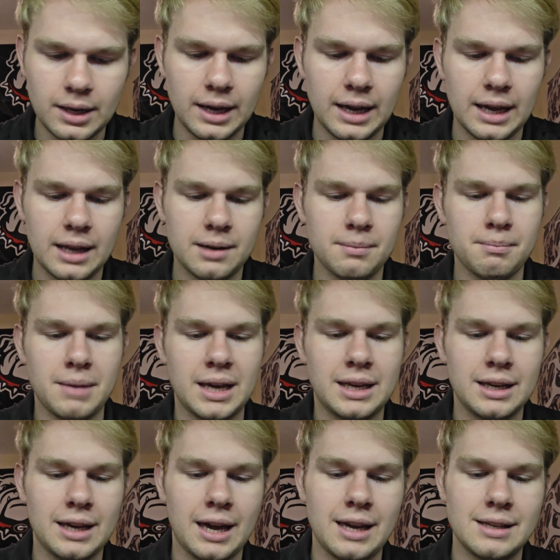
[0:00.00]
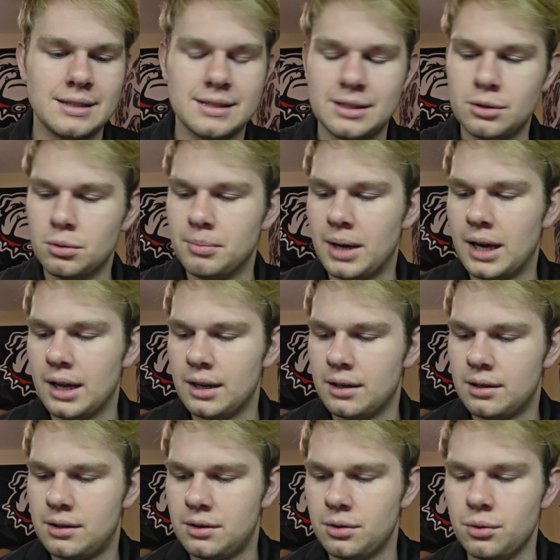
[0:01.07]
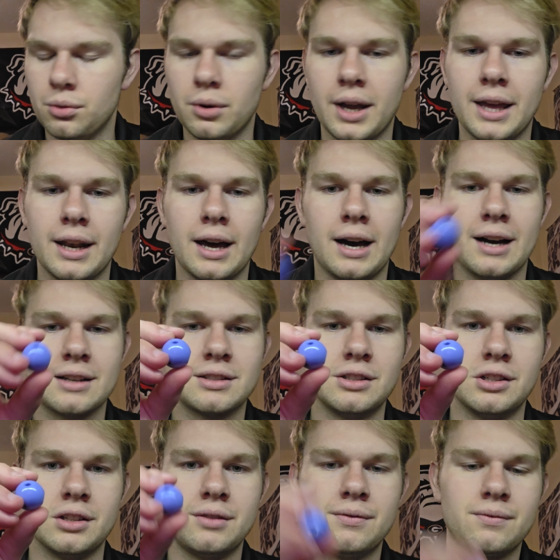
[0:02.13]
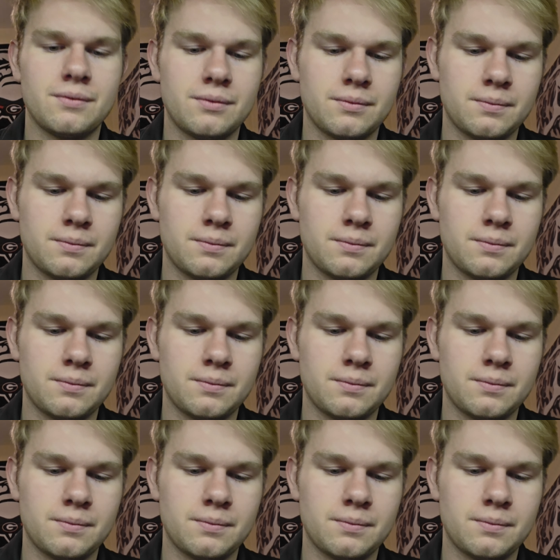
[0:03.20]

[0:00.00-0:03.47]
and making a single bond to an oxygen.